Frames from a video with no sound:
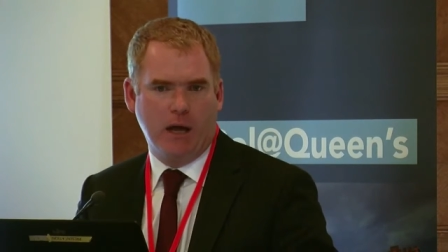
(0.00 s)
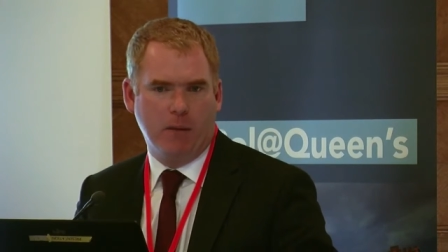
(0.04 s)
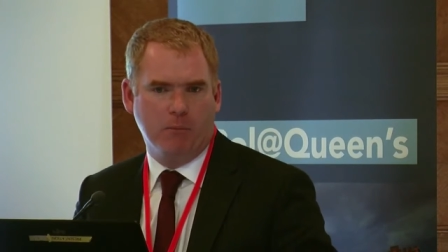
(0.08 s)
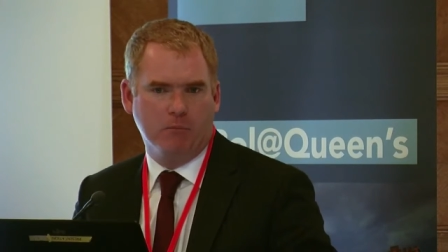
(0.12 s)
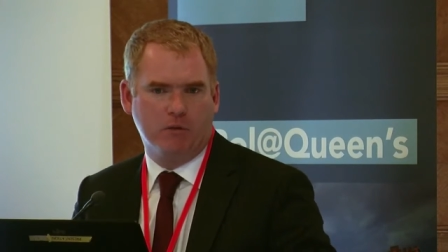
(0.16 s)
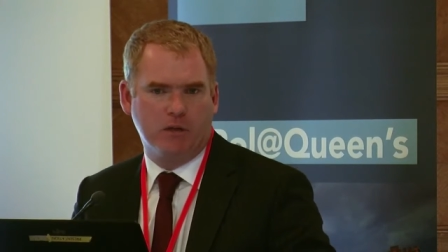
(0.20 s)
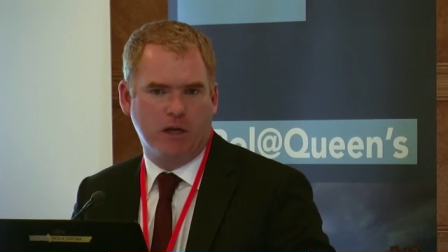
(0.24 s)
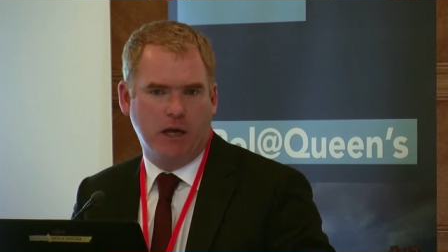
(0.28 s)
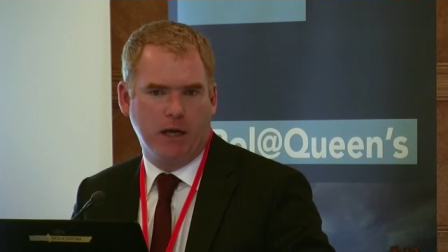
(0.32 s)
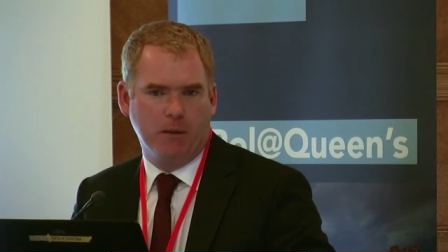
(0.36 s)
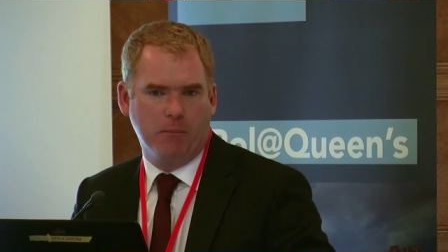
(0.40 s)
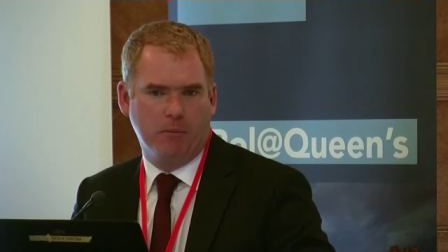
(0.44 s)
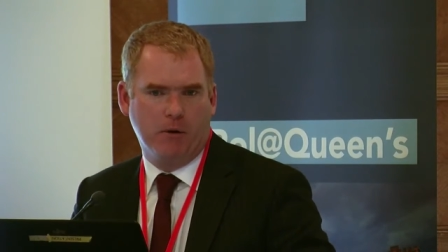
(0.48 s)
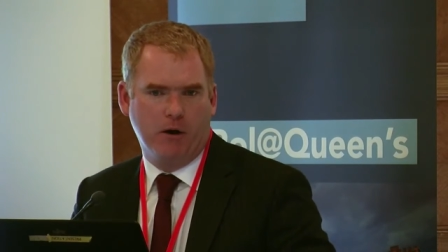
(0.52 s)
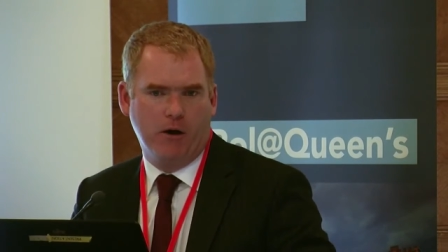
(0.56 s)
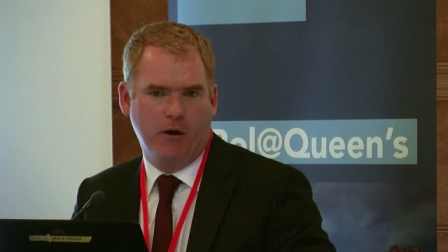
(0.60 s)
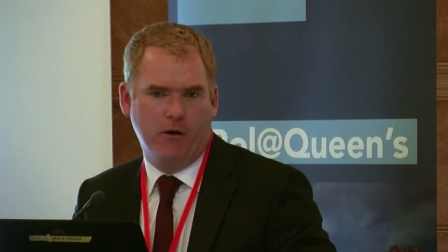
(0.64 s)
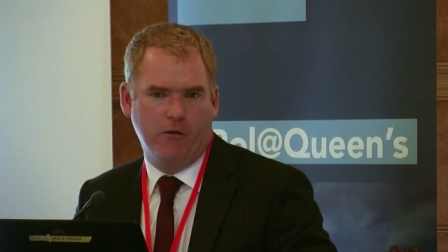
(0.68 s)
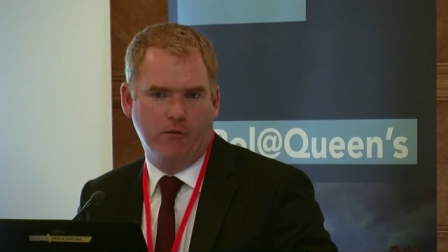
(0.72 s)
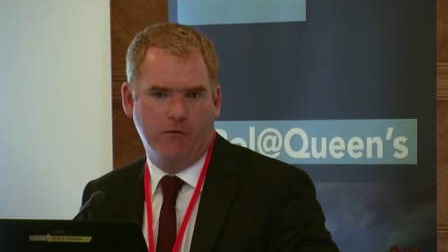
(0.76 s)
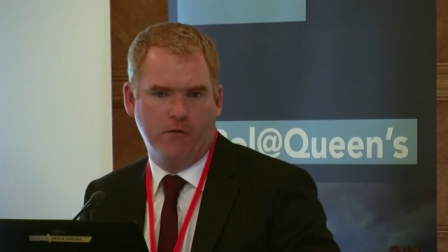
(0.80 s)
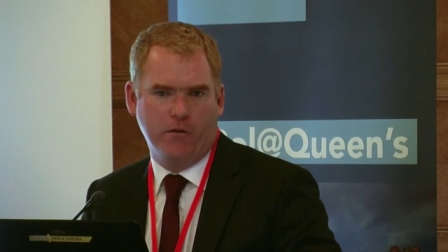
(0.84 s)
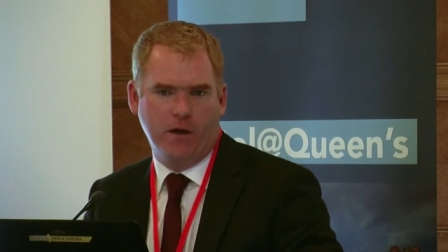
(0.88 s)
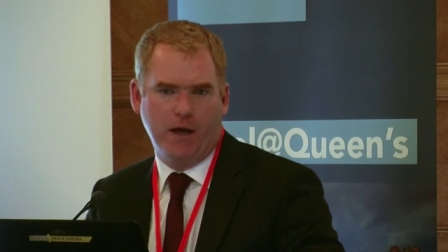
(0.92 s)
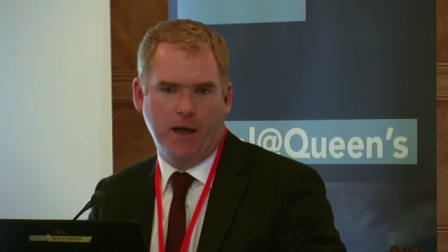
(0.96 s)
type
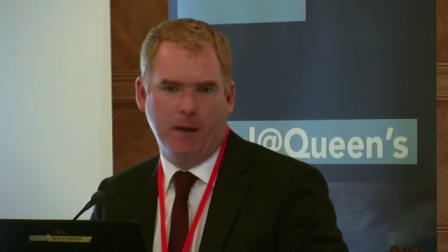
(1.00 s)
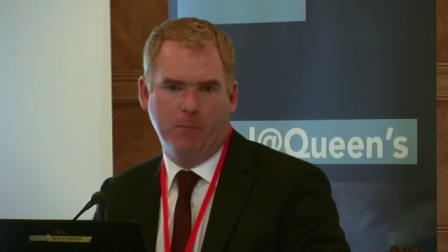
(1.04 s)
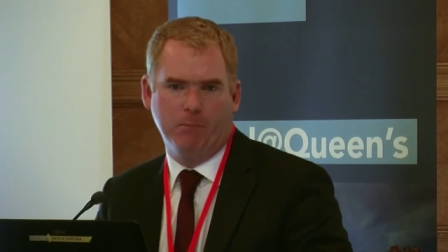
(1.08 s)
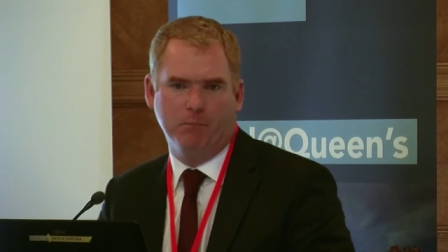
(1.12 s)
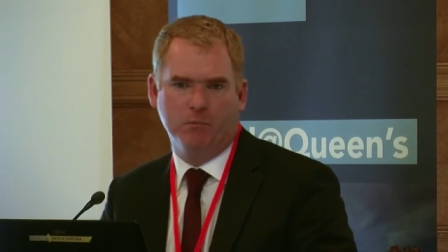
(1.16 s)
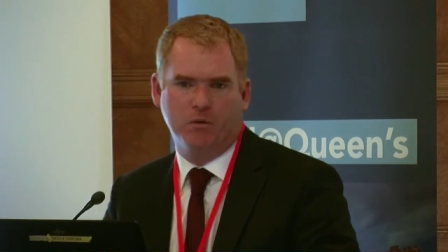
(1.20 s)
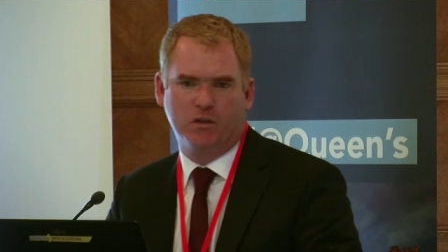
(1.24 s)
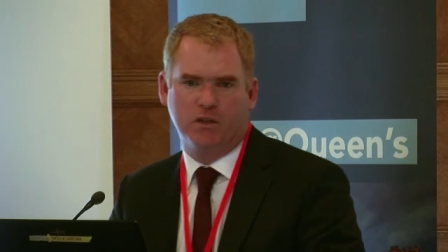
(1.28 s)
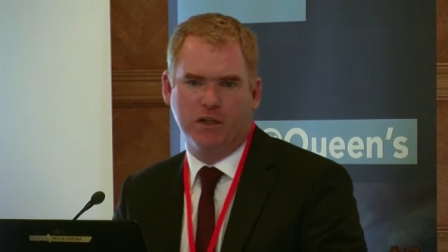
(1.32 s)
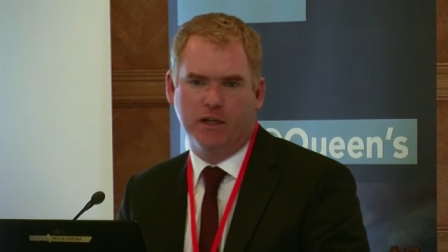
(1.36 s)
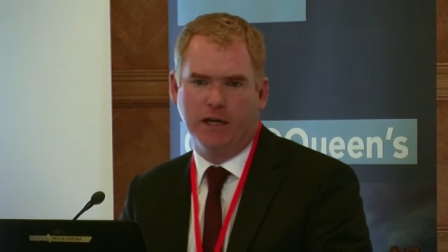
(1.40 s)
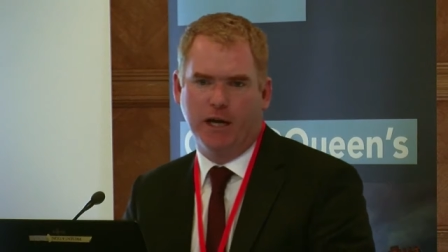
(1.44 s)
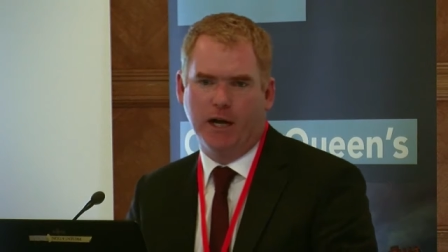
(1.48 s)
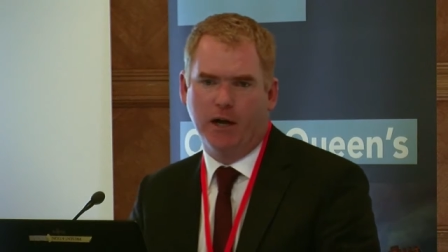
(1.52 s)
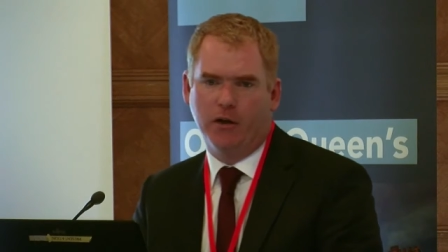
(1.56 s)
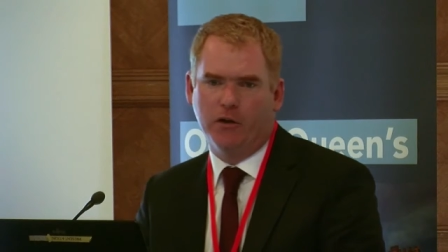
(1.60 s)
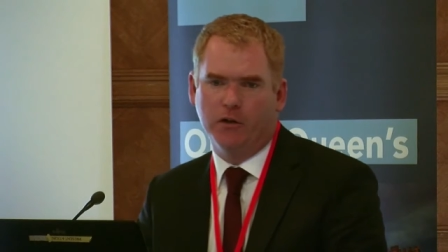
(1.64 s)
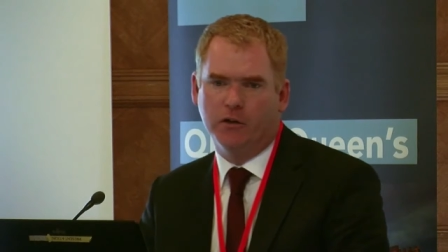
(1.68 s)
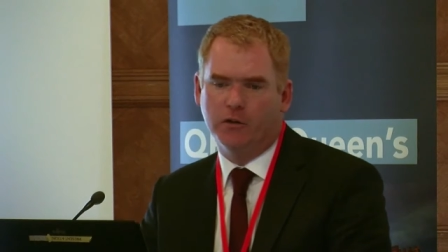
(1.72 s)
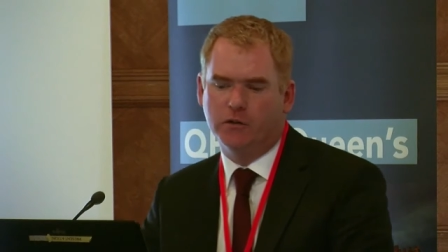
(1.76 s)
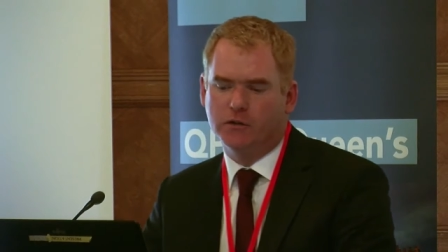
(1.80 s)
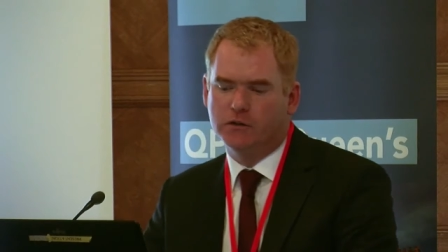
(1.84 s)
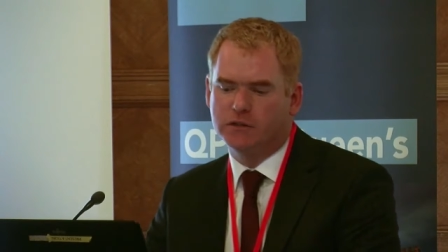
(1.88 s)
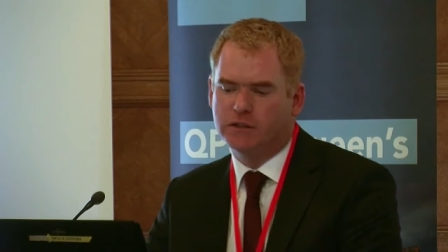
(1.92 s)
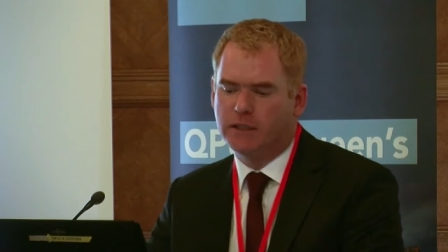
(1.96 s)
of
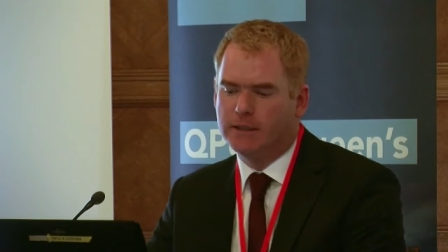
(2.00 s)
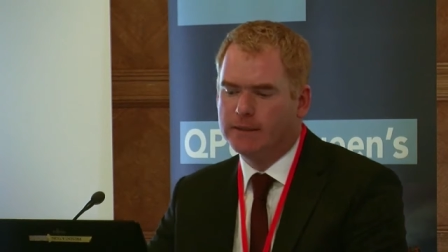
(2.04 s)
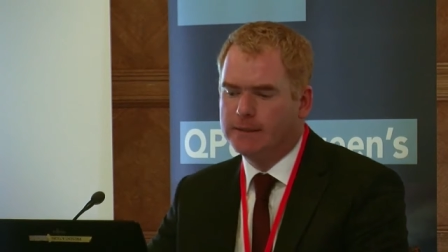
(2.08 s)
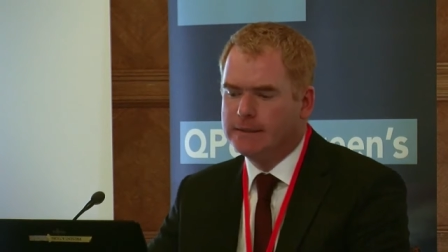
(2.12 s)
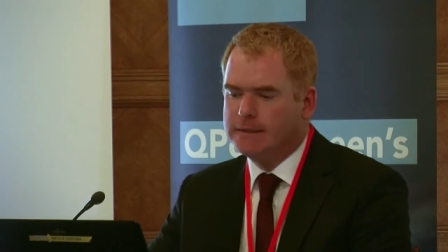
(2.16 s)
scenarios.